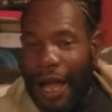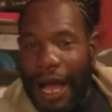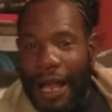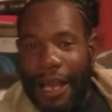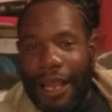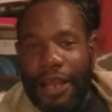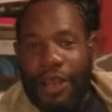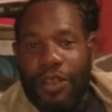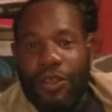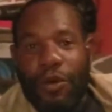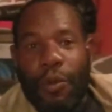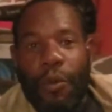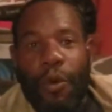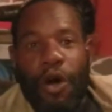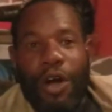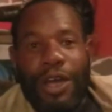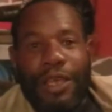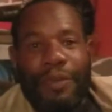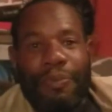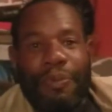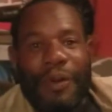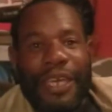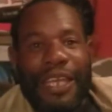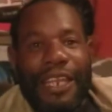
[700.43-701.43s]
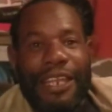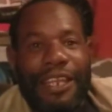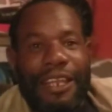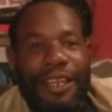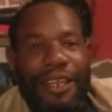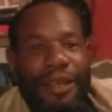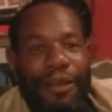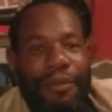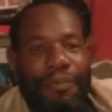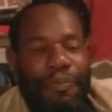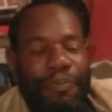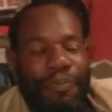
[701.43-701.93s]
And then the boy is picking
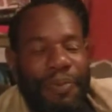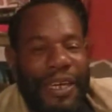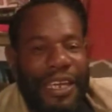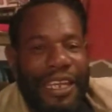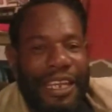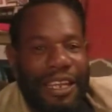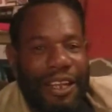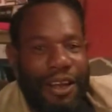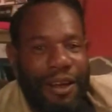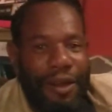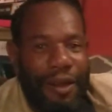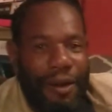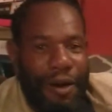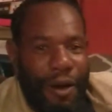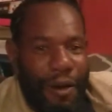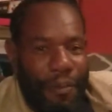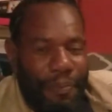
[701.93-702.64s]
it up.